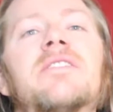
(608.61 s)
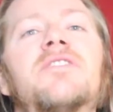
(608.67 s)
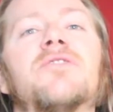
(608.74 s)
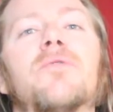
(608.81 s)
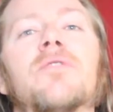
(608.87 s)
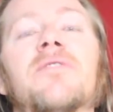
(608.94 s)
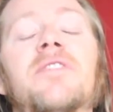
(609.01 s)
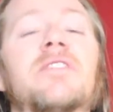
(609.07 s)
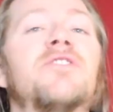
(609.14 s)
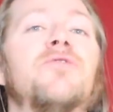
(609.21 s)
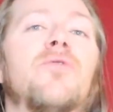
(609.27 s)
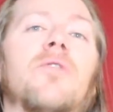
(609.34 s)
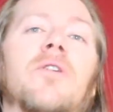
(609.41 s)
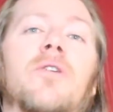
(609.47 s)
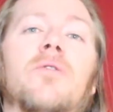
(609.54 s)
sort of
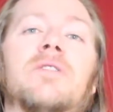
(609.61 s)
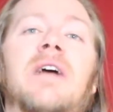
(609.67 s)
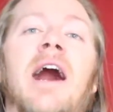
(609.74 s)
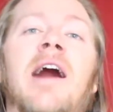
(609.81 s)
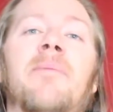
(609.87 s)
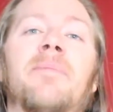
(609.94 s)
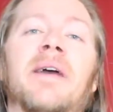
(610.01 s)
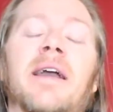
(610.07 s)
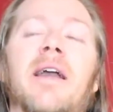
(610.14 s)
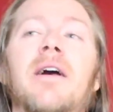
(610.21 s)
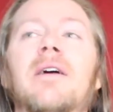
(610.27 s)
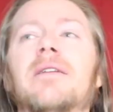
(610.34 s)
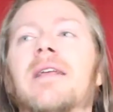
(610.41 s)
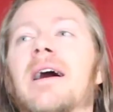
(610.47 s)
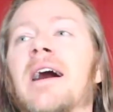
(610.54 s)
historical topic,
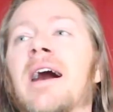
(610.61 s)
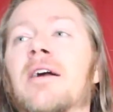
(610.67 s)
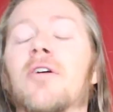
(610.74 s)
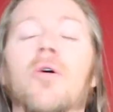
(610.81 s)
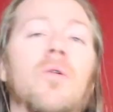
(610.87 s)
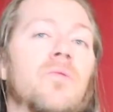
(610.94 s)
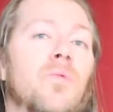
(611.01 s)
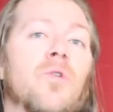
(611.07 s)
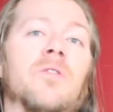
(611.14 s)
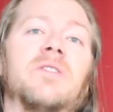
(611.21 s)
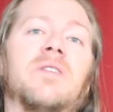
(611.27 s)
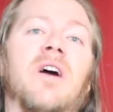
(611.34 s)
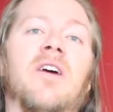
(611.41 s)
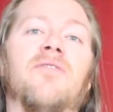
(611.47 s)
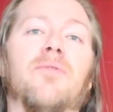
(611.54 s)
Cold War
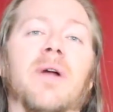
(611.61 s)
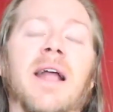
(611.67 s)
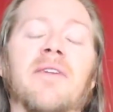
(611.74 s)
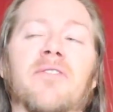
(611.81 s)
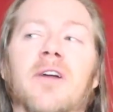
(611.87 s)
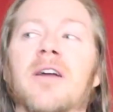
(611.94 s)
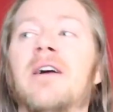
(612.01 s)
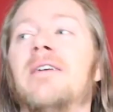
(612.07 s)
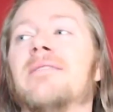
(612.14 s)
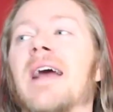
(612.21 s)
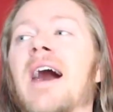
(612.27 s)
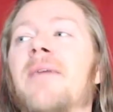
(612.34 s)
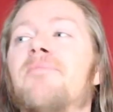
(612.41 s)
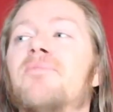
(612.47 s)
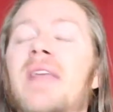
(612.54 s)
stuff, whatever,
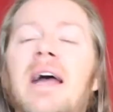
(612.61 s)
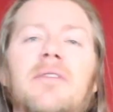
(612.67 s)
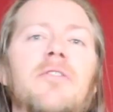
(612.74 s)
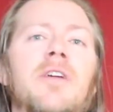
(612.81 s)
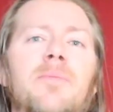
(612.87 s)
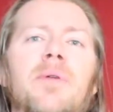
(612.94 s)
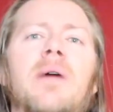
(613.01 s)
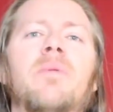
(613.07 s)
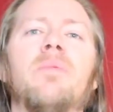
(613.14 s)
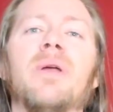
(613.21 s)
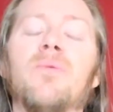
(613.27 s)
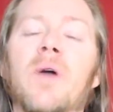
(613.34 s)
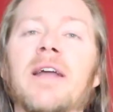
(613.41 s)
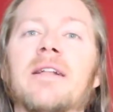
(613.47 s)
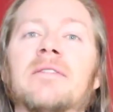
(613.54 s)
yeah, you could
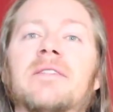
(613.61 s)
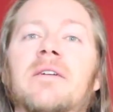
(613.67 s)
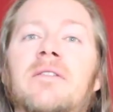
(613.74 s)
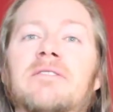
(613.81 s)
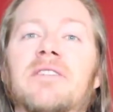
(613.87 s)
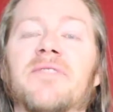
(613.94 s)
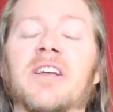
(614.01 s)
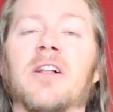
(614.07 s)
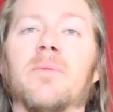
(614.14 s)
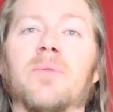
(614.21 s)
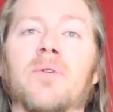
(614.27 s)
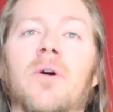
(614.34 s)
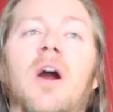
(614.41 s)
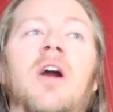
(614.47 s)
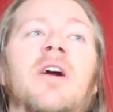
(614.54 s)
probably wait until it's
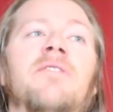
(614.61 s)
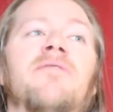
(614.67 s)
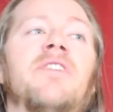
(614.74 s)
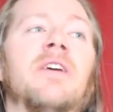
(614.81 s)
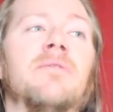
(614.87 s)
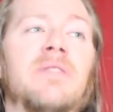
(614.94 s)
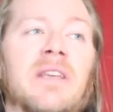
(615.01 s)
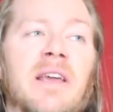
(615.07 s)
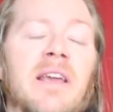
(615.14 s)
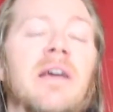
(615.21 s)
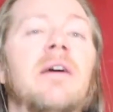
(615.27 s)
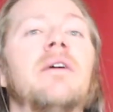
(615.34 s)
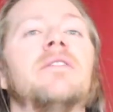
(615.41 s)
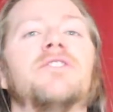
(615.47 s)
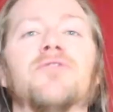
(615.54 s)
available on VOD,
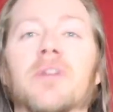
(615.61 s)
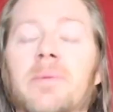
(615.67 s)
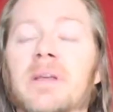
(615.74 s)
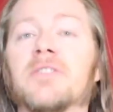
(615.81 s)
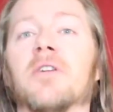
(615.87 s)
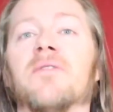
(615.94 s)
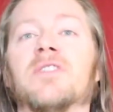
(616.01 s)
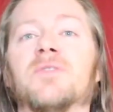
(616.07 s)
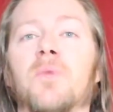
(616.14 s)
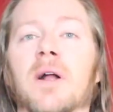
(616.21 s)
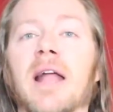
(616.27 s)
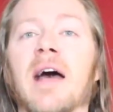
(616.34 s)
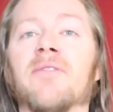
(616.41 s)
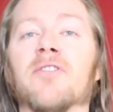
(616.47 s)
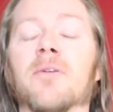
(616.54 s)
streaming service,
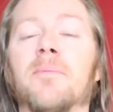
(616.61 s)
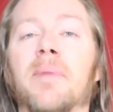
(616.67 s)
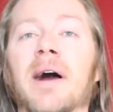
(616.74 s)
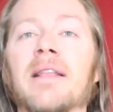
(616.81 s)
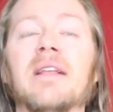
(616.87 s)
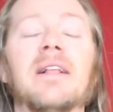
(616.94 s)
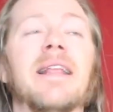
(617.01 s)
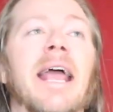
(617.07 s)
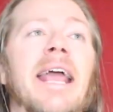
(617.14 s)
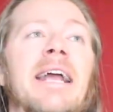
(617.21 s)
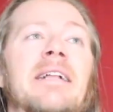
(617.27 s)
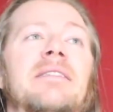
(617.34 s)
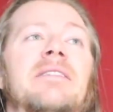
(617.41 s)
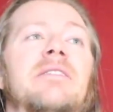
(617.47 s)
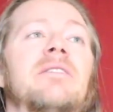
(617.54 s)
whatever, but
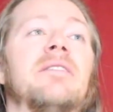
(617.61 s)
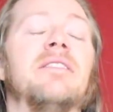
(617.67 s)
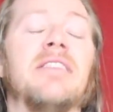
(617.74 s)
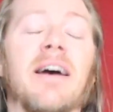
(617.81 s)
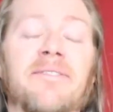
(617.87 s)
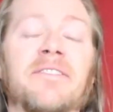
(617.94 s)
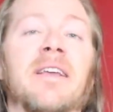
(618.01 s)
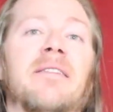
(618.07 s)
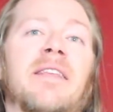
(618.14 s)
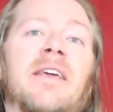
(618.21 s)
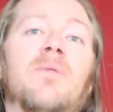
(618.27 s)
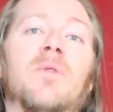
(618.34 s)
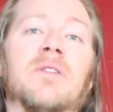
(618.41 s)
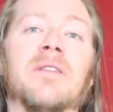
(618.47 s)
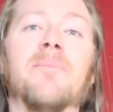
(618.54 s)
it's
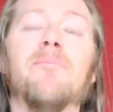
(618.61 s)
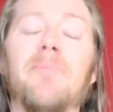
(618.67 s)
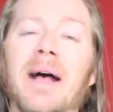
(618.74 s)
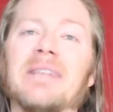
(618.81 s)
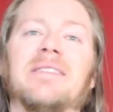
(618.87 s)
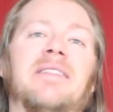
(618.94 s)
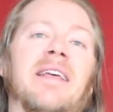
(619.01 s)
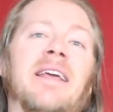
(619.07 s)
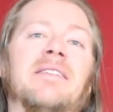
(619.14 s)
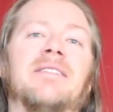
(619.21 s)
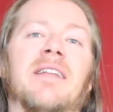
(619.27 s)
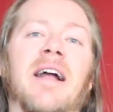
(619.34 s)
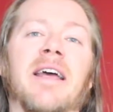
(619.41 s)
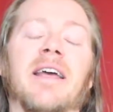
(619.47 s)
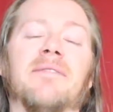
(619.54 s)
definitely one of the best things
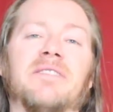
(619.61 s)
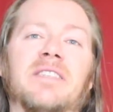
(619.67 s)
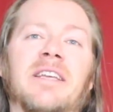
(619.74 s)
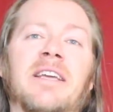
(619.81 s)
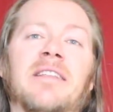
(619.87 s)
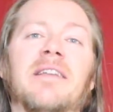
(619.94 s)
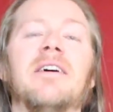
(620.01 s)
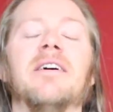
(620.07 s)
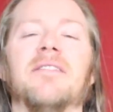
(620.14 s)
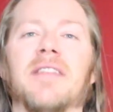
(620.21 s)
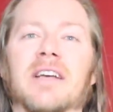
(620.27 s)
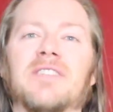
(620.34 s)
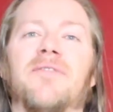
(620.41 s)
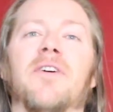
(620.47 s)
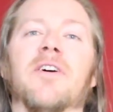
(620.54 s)
that I have seen
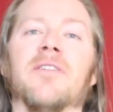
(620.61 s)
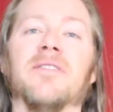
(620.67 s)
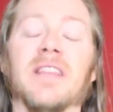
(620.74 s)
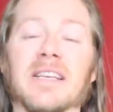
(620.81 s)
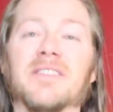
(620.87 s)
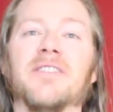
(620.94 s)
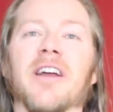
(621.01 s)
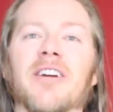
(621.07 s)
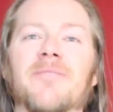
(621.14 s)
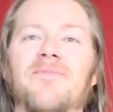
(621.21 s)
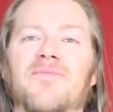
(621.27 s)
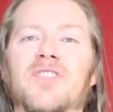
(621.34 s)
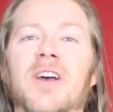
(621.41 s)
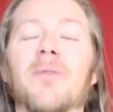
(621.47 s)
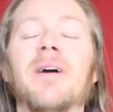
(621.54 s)
thus far this year.
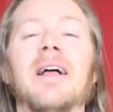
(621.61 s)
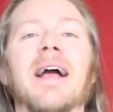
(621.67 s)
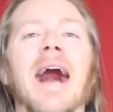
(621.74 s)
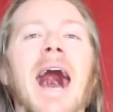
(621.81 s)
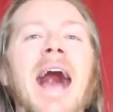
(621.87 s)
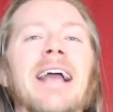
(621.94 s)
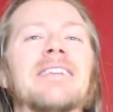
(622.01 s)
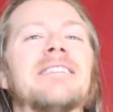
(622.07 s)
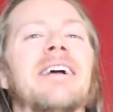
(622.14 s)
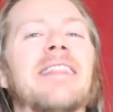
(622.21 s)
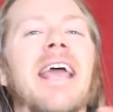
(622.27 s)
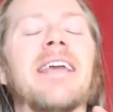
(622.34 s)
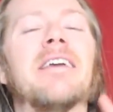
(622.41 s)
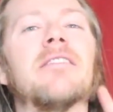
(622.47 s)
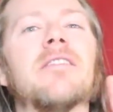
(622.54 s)
So I extend
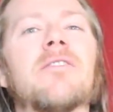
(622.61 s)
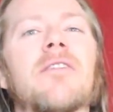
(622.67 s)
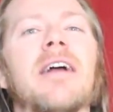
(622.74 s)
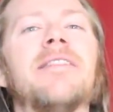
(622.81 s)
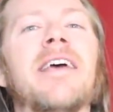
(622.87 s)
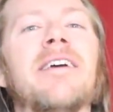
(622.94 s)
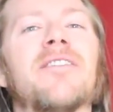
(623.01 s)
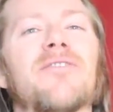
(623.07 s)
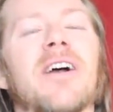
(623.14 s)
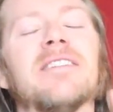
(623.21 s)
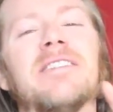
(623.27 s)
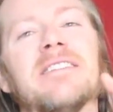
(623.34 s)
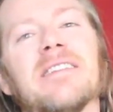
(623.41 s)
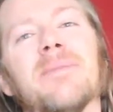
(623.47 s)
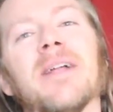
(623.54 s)
a grande
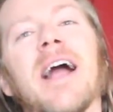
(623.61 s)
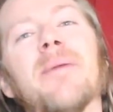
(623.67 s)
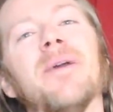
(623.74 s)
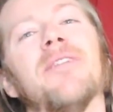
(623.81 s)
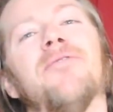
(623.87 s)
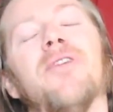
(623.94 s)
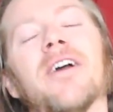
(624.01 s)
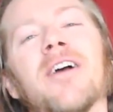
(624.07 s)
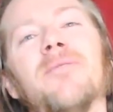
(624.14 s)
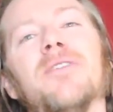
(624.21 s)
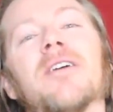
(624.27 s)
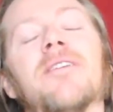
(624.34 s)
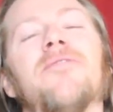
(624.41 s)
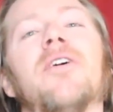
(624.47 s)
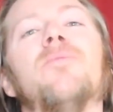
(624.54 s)
gracias a Jaime En Fuego.
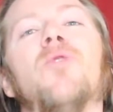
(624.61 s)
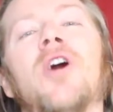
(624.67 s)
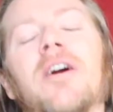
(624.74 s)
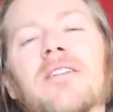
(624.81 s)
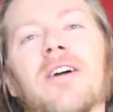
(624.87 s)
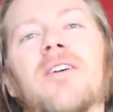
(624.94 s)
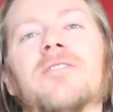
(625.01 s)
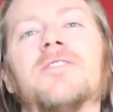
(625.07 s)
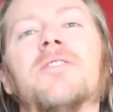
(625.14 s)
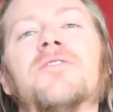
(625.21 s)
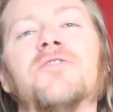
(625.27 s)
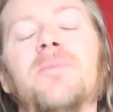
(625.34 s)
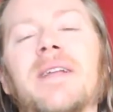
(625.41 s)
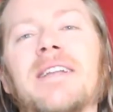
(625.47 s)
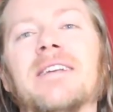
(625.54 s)
You can find me on all
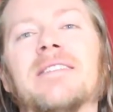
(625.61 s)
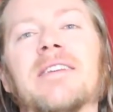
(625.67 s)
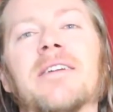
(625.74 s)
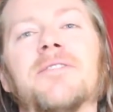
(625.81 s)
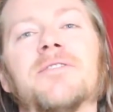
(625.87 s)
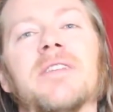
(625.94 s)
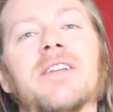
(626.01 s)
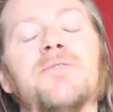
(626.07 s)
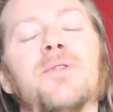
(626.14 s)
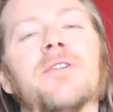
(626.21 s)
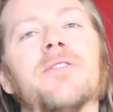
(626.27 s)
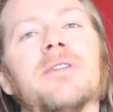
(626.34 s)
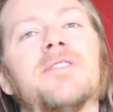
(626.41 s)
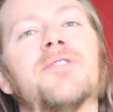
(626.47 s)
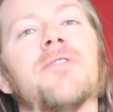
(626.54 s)
social media sectors like
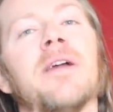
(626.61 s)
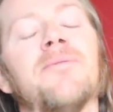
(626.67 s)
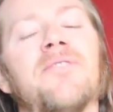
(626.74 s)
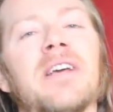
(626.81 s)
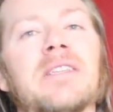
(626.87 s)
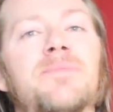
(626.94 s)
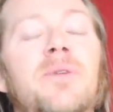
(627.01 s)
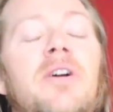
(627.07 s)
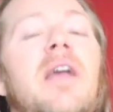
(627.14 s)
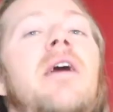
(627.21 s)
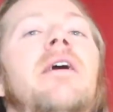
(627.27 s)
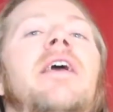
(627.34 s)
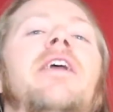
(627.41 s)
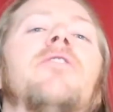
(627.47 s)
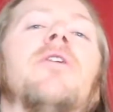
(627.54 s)
Twitter, Instagram, Facebook,
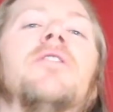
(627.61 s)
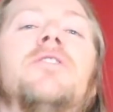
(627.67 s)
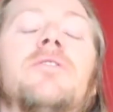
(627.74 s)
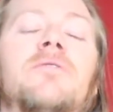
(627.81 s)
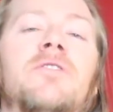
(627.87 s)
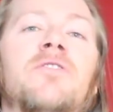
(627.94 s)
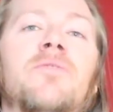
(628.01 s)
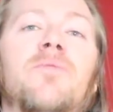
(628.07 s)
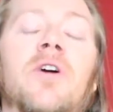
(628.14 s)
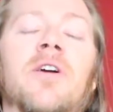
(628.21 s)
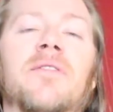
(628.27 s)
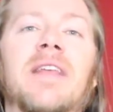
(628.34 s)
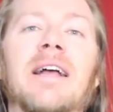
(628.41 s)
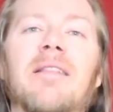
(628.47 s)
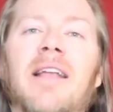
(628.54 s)
here on YouTube,
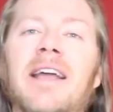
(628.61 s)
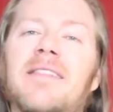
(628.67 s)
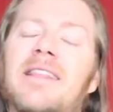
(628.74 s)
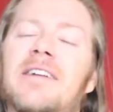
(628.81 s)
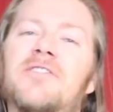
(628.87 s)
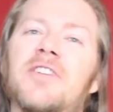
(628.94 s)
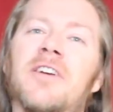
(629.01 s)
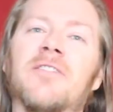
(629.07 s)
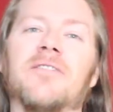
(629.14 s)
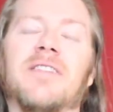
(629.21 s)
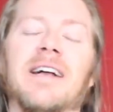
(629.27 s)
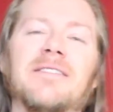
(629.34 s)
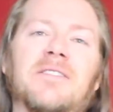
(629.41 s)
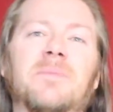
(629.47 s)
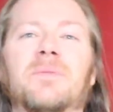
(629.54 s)
where that like, that share,
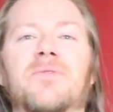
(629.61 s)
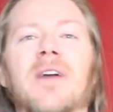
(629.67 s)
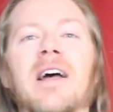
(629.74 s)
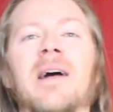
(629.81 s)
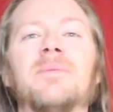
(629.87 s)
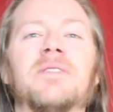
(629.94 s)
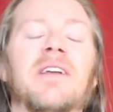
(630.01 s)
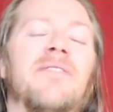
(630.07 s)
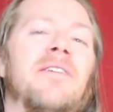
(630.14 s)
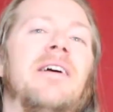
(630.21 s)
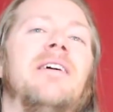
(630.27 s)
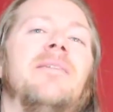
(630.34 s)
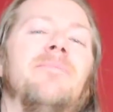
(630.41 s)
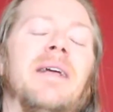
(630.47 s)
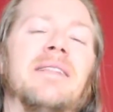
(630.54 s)
that subscribe stuff
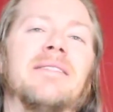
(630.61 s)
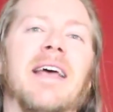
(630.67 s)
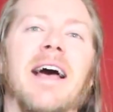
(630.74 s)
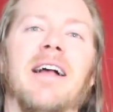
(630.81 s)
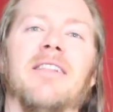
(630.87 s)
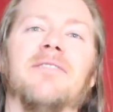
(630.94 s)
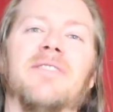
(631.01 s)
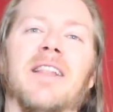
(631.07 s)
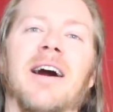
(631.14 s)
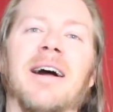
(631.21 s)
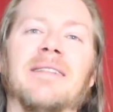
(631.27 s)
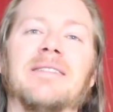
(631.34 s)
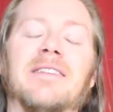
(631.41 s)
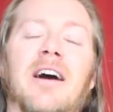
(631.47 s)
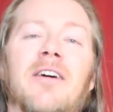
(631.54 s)
means a hell of a
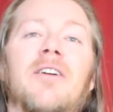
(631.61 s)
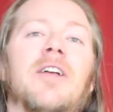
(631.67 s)
lot.